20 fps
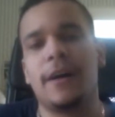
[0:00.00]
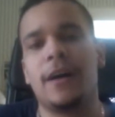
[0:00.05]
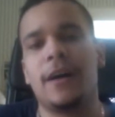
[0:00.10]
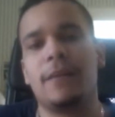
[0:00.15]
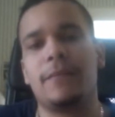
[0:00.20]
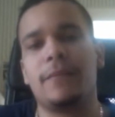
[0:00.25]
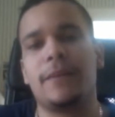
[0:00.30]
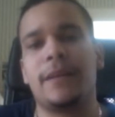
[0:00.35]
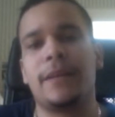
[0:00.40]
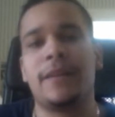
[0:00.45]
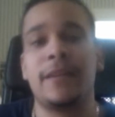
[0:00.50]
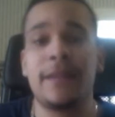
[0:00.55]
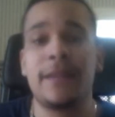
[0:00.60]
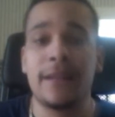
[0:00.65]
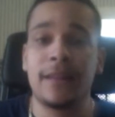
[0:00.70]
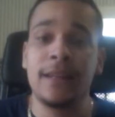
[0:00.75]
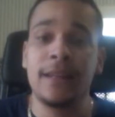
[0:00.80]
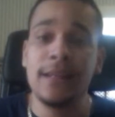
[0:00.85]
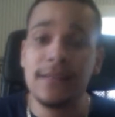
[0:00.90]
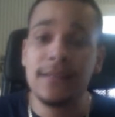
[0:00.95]
Um, and then
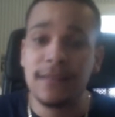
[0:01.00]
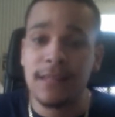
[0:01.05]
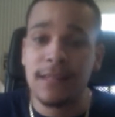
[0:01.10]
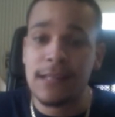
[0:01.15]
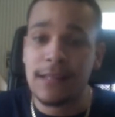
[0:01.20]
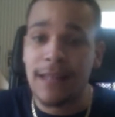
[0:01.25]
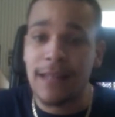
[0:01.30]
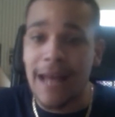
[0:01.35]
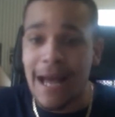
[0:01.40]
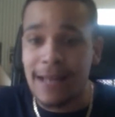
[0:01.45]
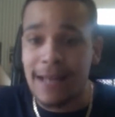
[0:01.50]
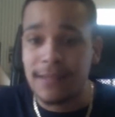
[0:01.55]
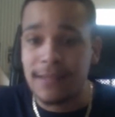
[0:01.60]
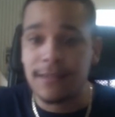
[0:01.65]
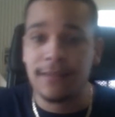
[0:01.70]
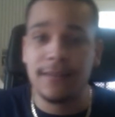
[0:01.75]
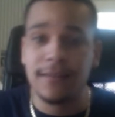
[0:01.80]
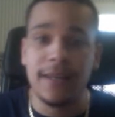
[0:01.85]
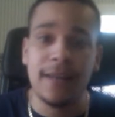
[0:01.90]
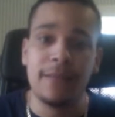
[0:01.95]
that leads to the
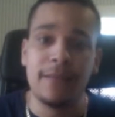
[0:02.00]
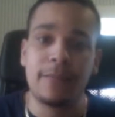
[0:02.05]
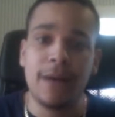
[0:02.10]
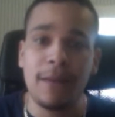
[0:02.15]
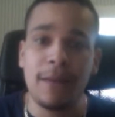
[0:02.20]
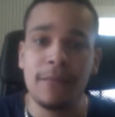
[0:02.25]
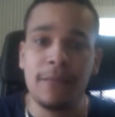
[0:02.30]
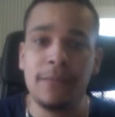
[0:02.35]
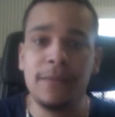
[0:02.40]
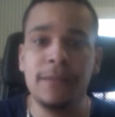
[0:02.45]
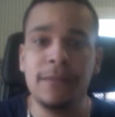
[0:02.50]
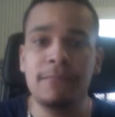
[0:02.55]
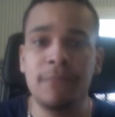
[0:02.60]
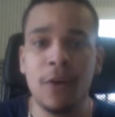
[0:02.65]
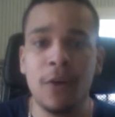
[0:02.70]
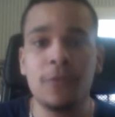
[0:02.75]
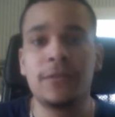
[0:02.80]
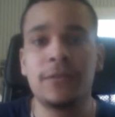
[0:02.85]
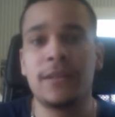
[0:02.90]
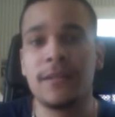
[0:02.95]
last and probably
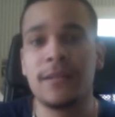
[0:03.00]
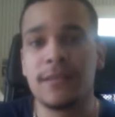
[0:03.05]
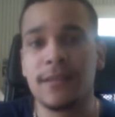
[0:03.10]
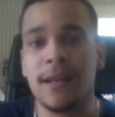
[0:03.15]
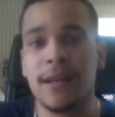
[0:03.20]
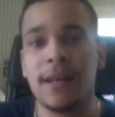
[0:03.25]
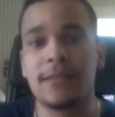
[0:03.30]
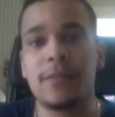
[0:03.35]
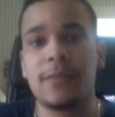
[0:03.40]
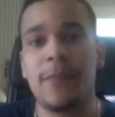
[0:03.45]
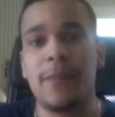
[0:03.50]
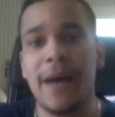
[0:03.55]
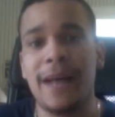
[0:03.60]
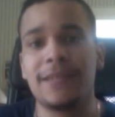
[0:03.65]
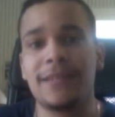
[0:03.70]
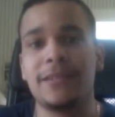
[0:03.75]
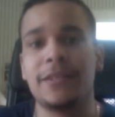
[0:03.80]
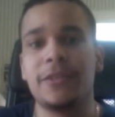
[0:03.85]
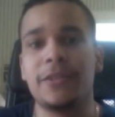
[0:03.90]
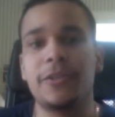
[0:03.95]
most discussed
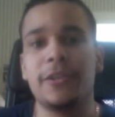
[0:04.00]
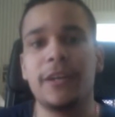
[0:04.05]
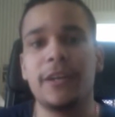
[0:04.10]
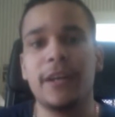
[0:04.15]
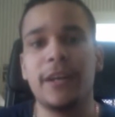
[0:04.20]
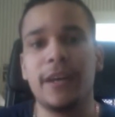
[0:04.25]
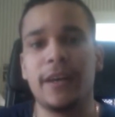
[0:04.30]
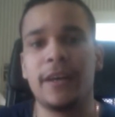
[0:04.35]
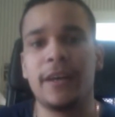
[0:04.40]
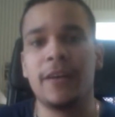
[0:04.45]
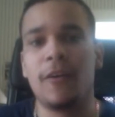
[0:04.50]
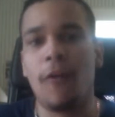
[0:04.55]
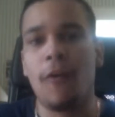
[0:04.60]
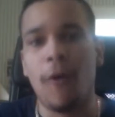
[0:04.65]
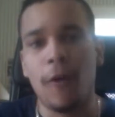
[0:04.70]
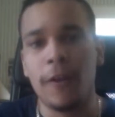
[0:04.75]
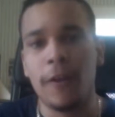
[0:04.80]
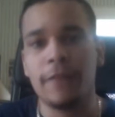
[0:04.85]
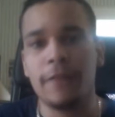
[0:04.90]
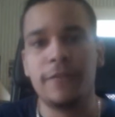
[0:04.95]
passage in
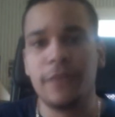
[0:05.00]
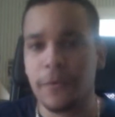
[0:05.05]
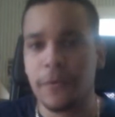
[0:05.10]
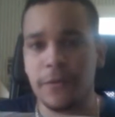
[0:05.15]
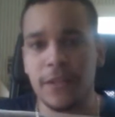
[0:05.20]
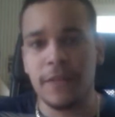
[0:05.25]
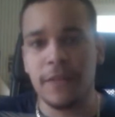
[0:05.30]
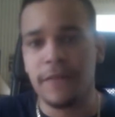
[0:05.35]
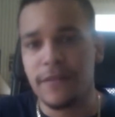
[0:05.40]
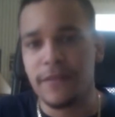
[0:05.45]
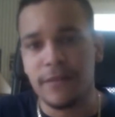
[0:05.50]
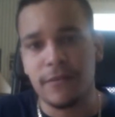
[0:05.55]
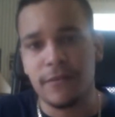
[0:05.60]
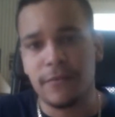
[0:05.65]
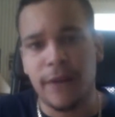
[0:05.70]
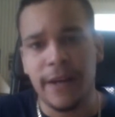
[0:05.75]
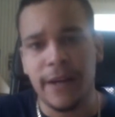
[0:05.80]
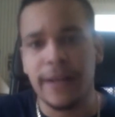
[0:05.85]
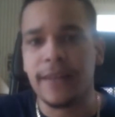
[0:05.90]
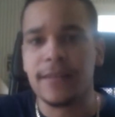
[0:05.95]
all of Josephus's
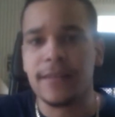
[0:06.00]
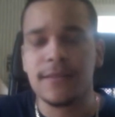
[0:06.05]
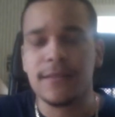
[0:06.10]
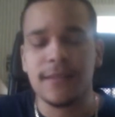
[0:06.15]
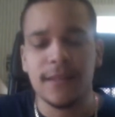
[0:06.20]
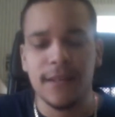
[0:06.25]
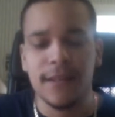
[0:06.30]
writings,